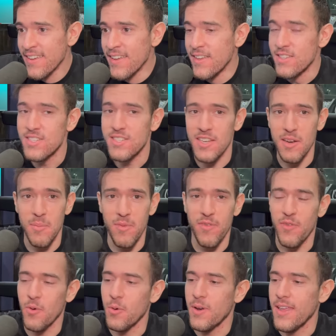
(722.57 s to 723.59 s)
Cinema
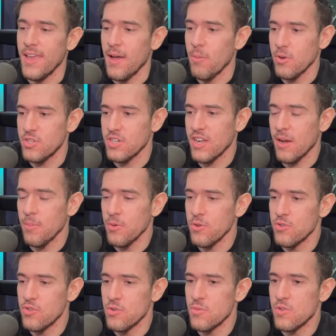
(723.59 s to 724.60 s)
4D, I watched a couple
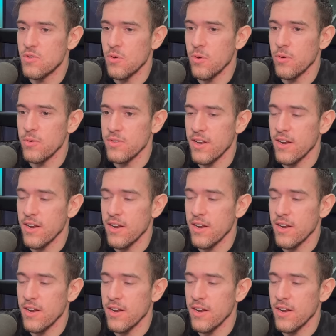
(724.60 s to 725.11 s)
YouTube tutorials